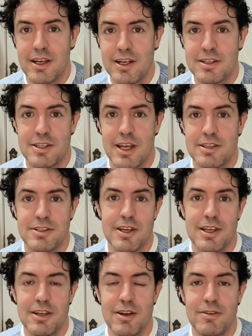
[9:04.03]
a sense.
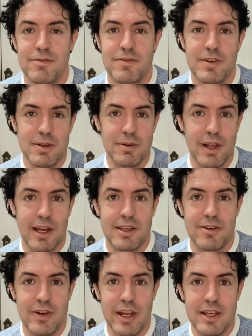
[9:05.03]
Like, you don't feel like
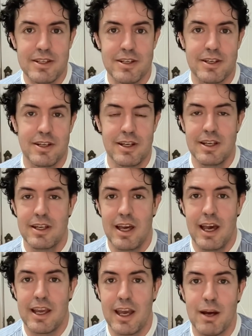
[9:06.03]
you need to
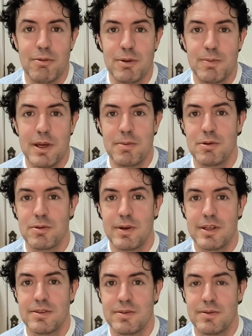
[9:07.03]
hang out with people
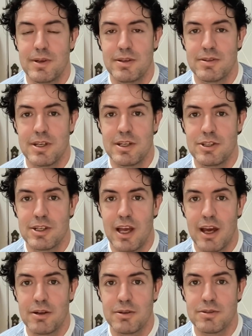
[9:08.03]
when you're teaching
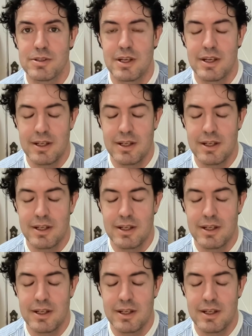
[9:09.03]
adults.